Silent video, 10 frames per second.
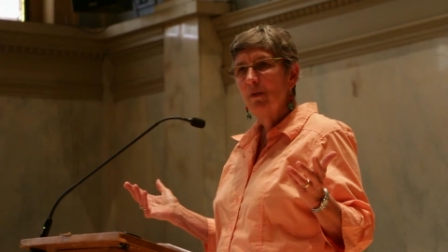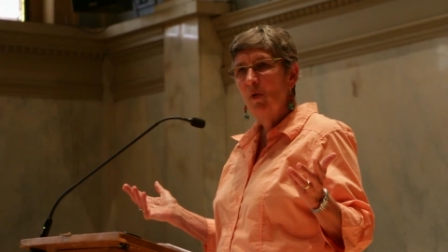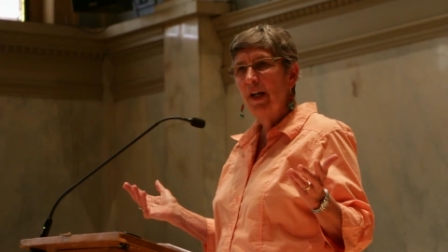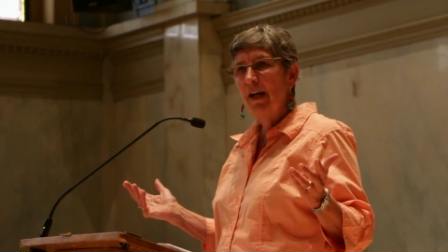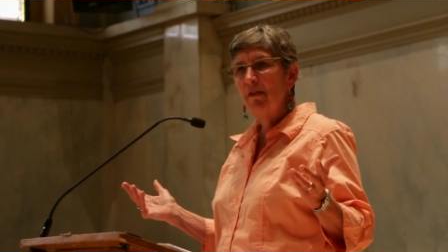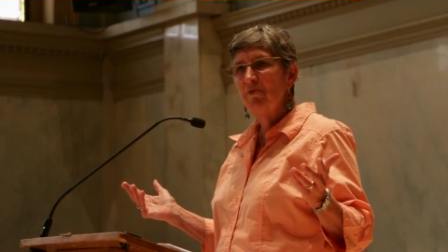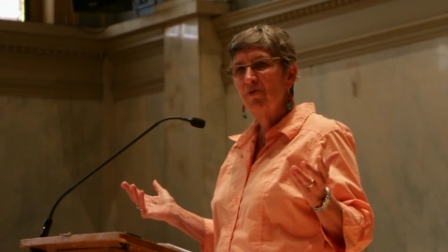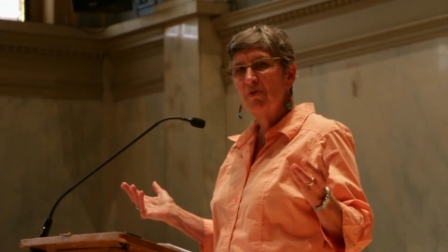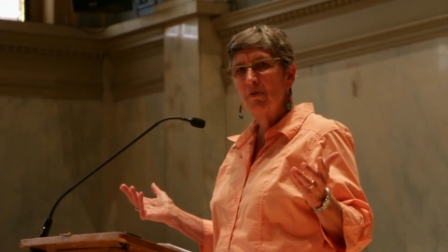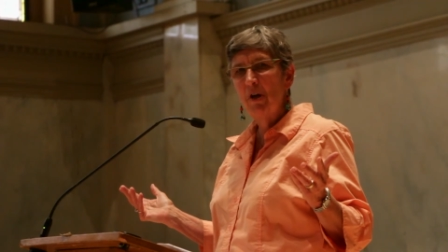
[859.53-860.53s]
One out of
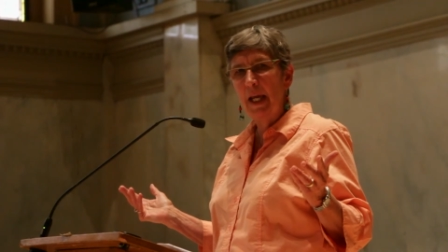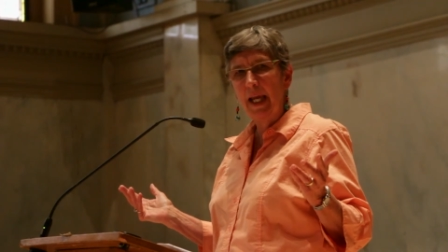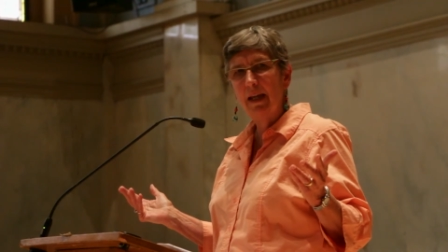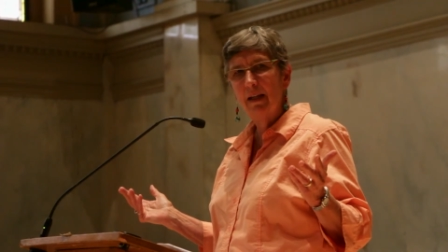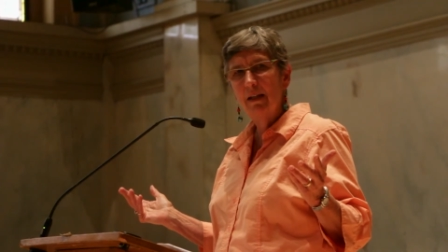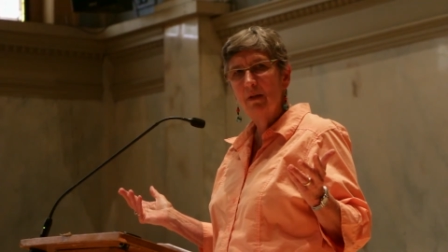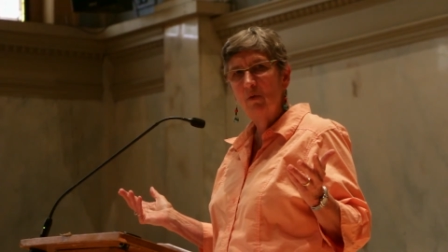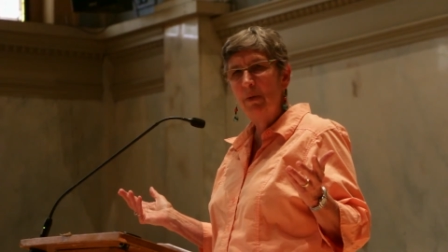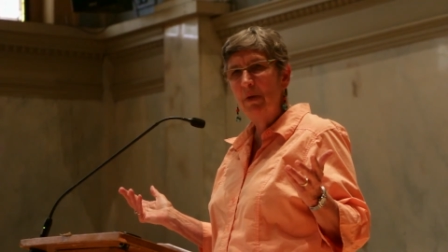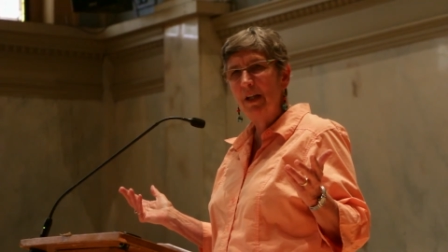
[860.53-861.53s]
three
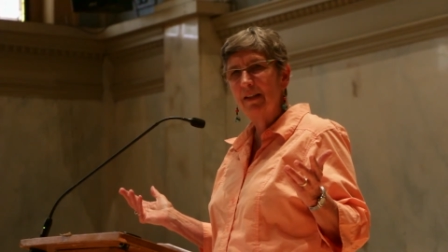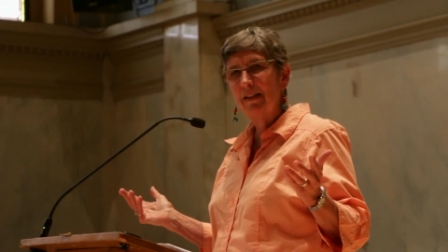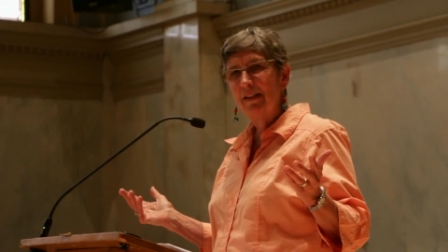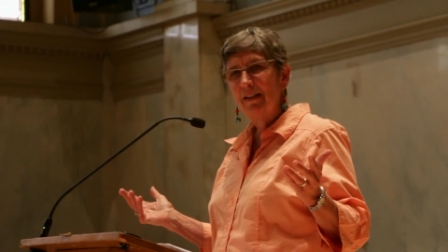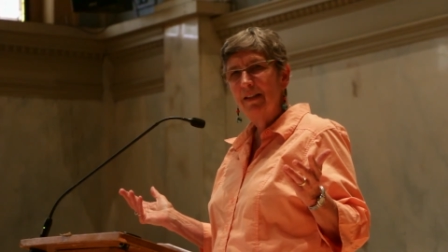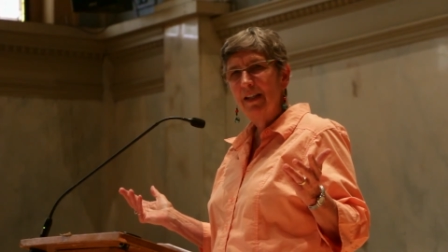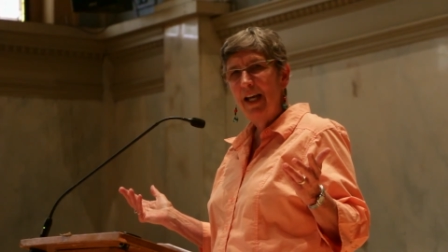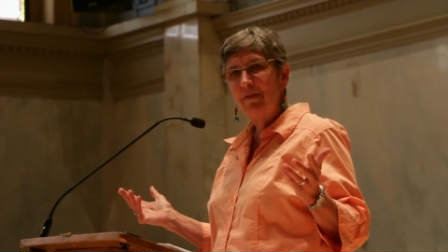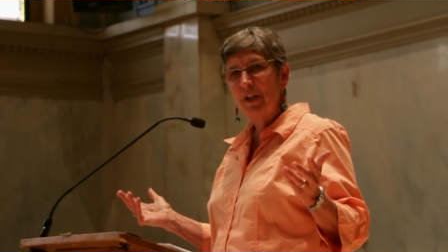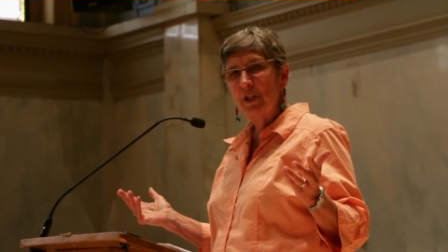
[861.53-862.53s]
women
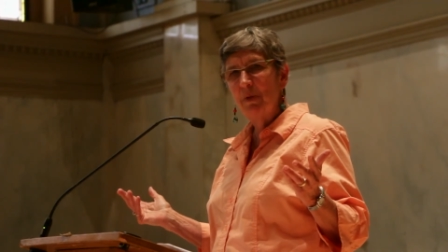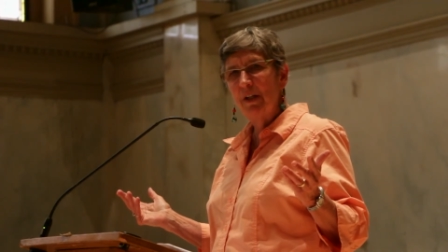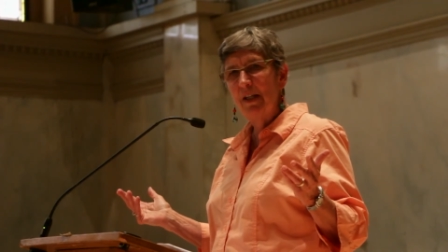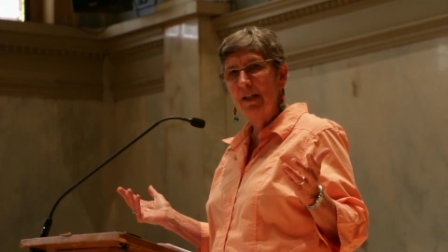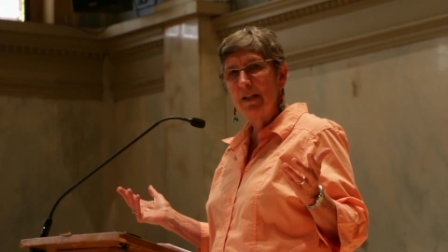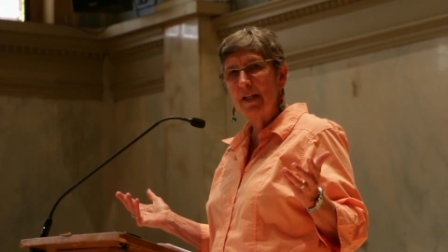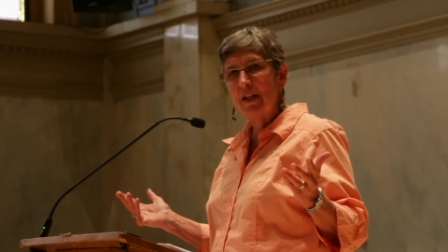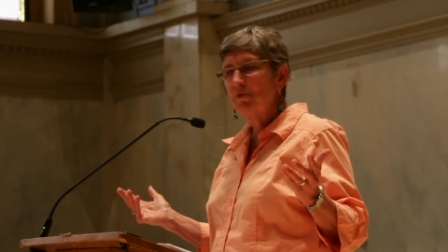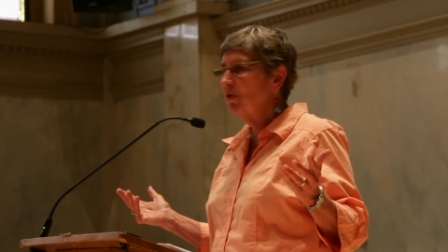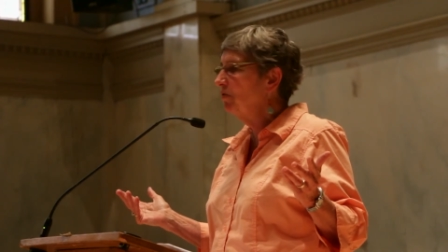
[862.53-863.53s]
have experienced
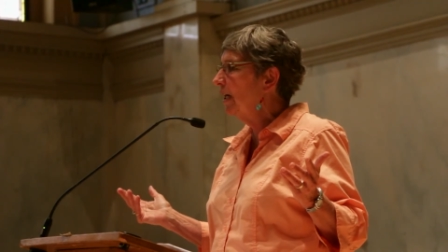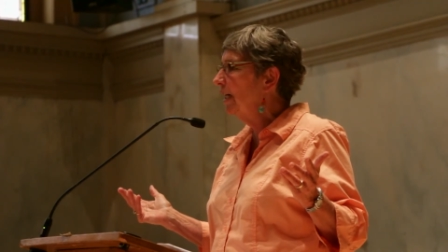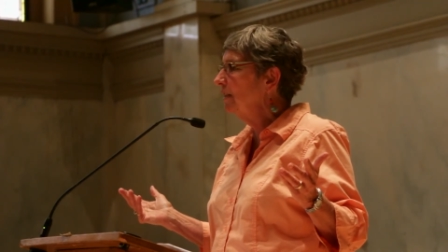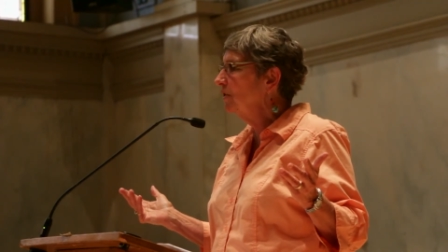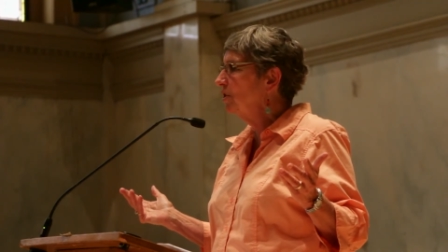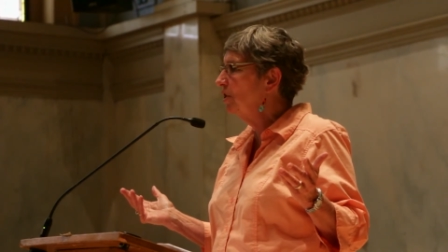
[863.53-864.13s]
sexual violence.